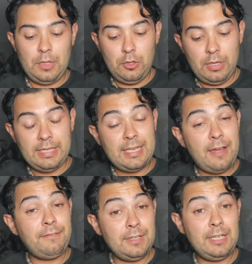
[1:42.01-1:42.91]
you can
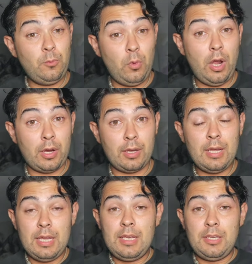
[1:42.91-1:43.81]
definitely work.
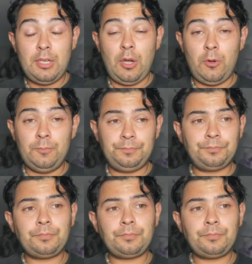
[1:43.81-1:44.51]
You know,